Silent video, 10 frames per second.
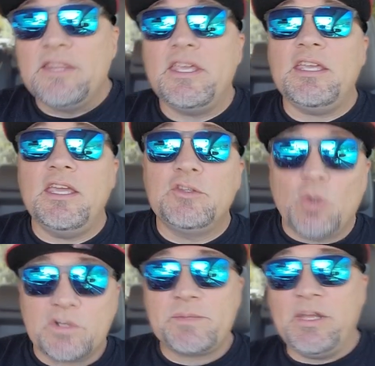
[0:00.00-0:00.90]
the
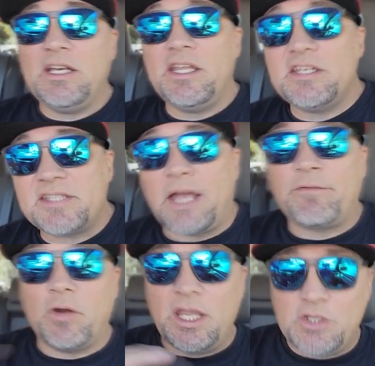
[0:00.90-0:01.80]
endorsement, and it is time
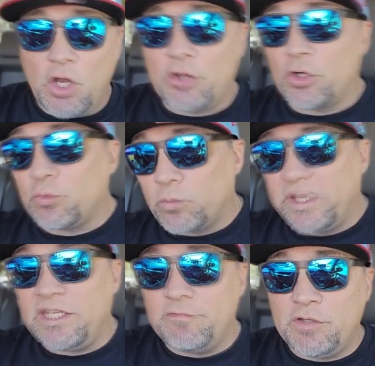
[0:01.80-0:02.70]
for another
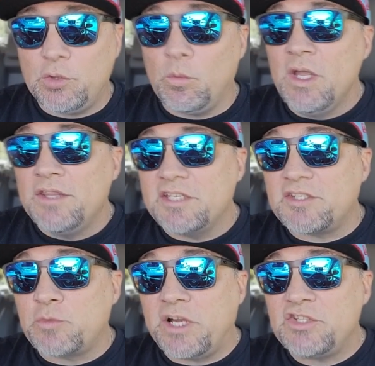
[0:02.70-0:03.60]
review. This
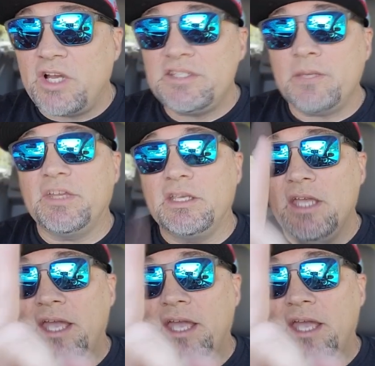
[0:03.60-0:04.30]
is where I try something